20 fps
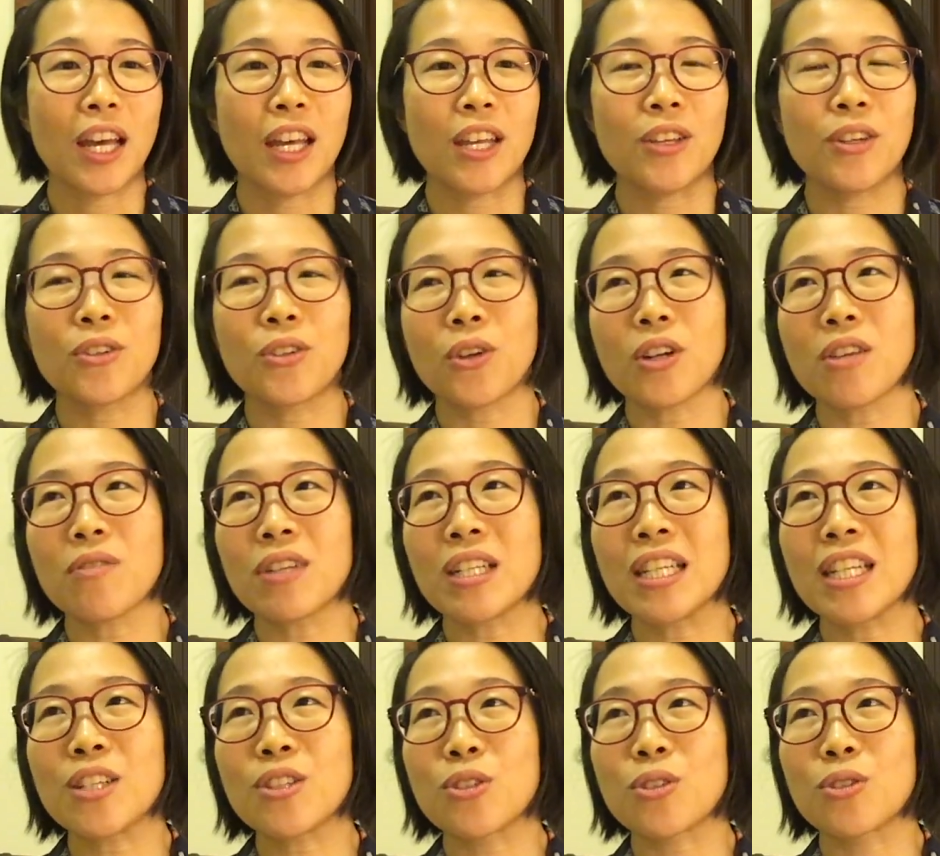you don't even
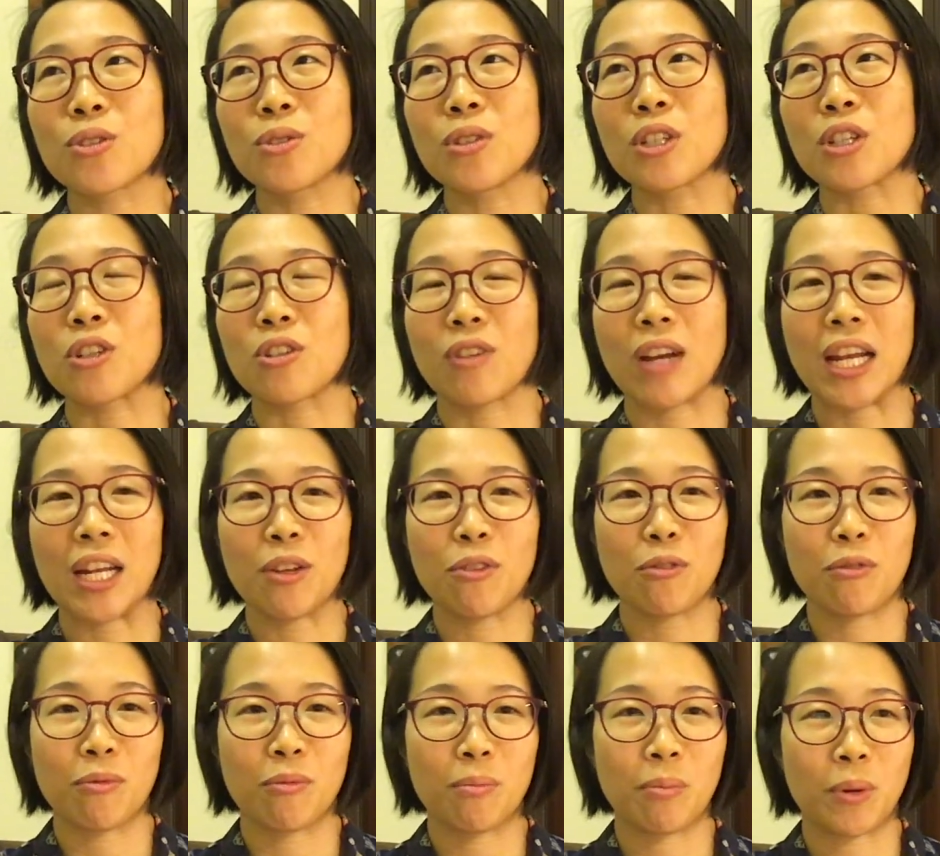need to do a
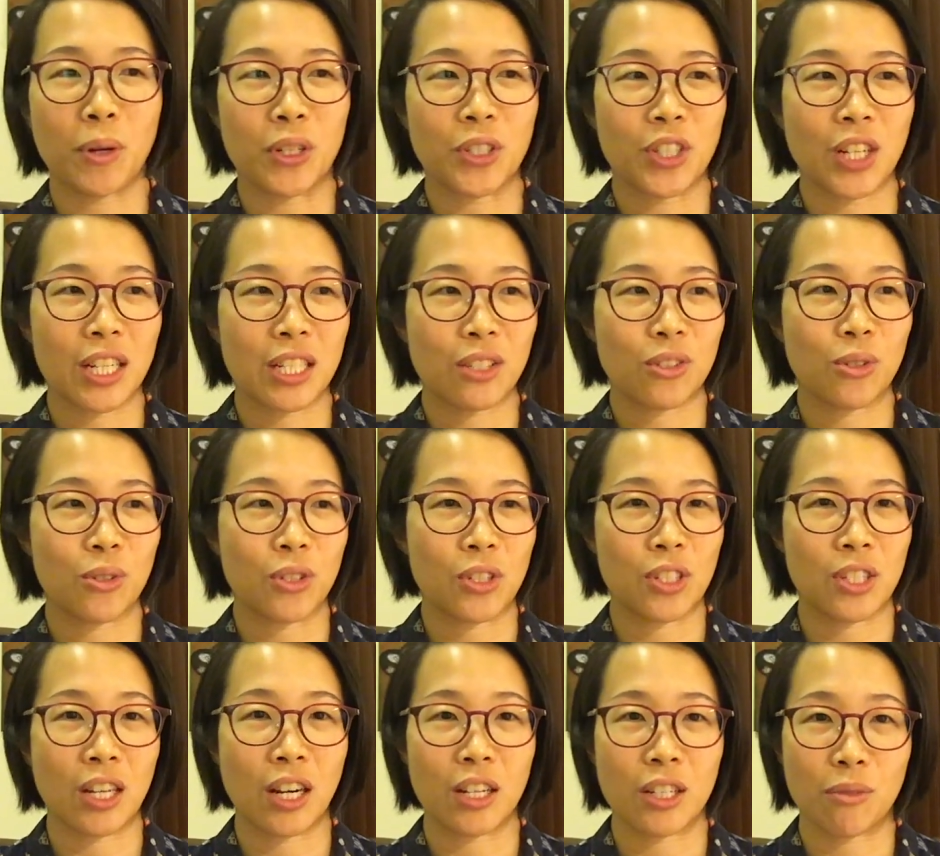creative project to
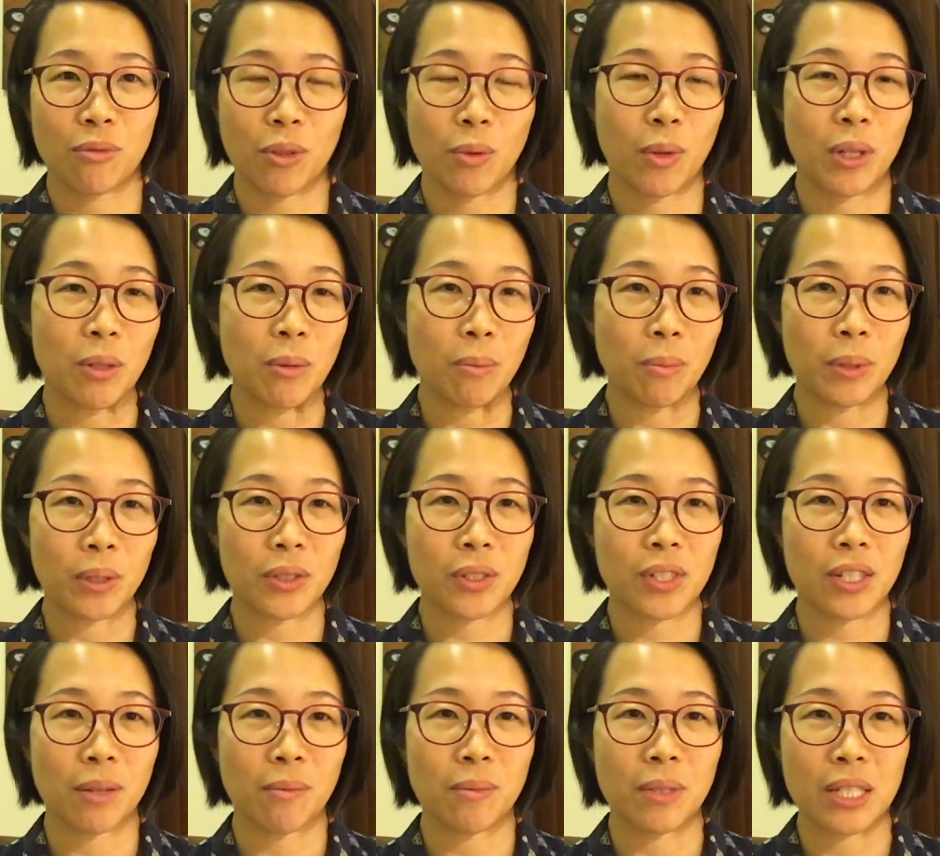start if you want to build
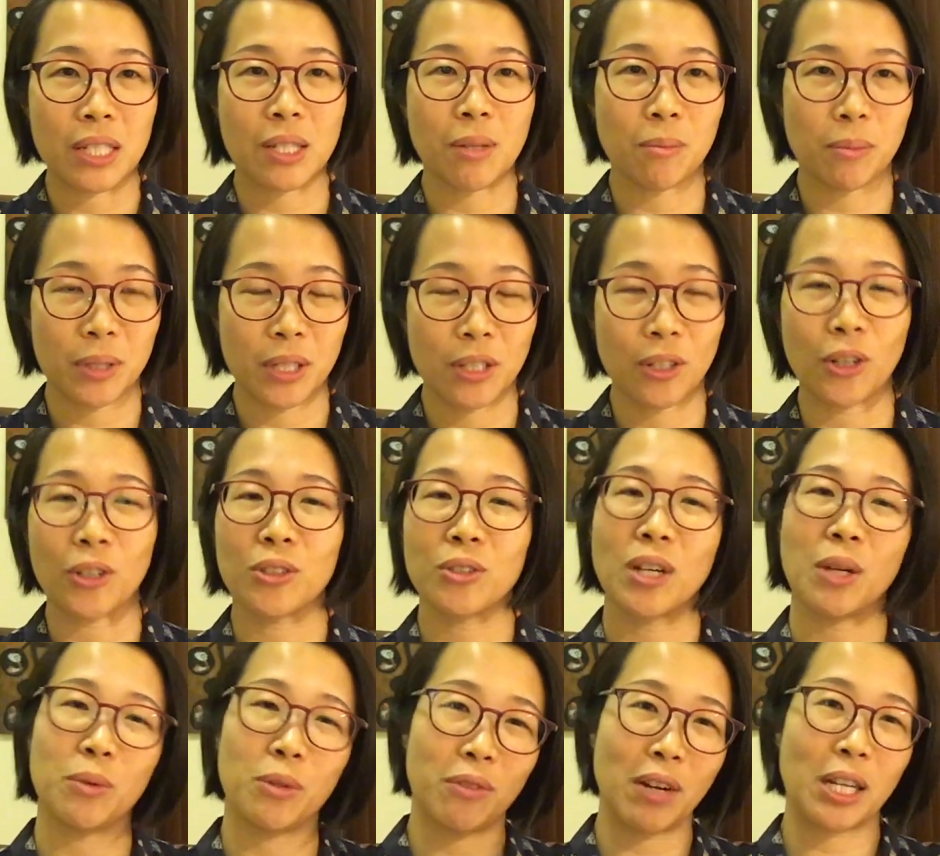some discipline. Although
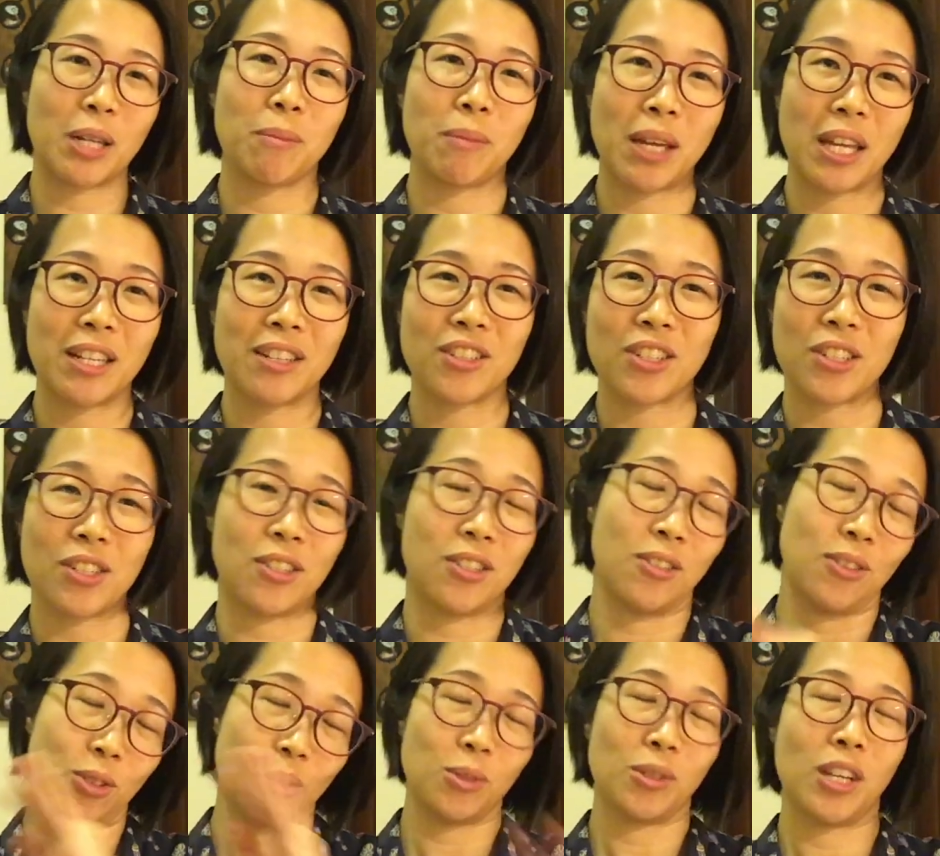I would recommend
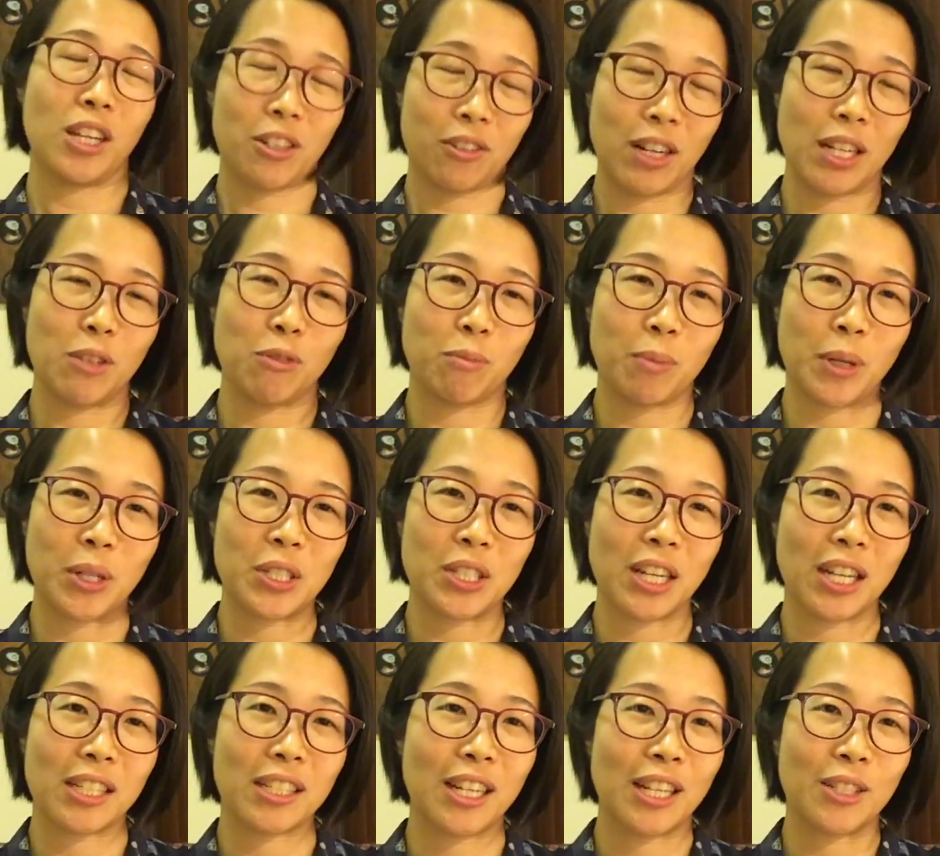just do that creative
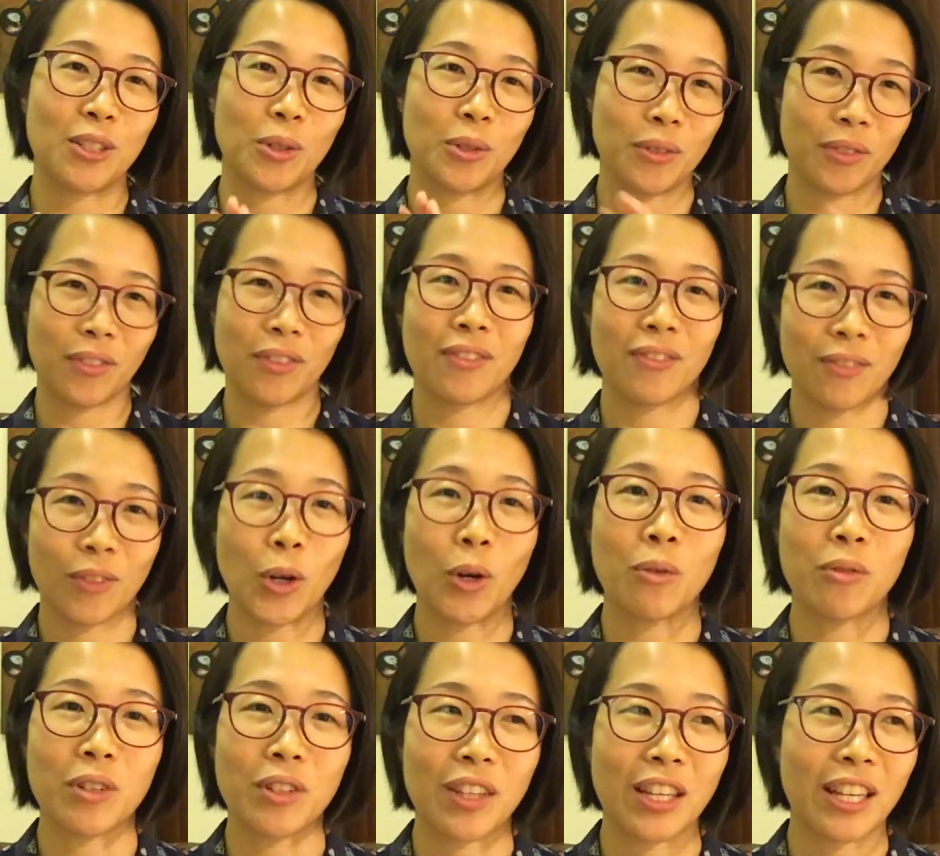project and don't
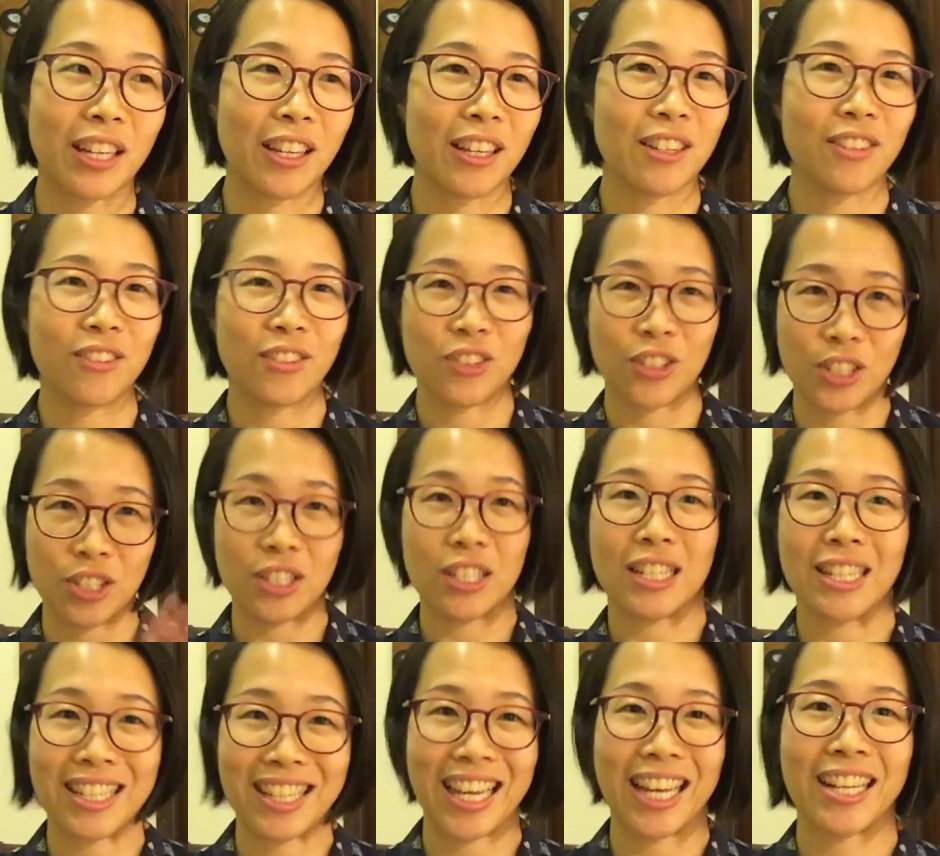overthink it,
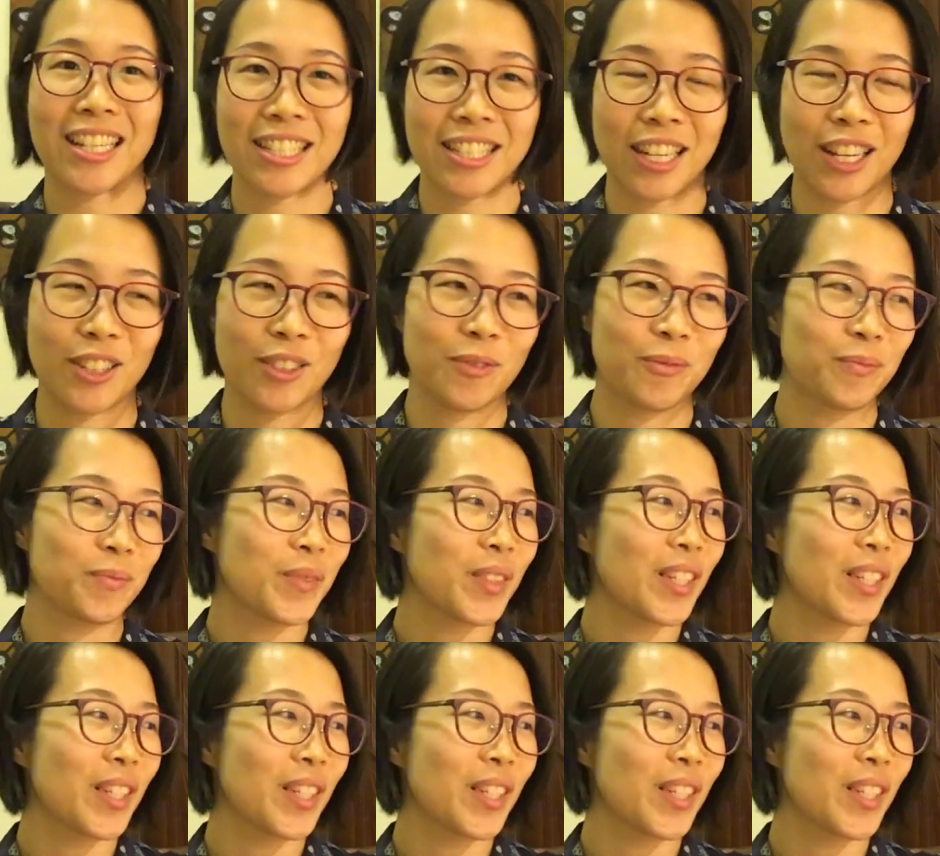just get it done.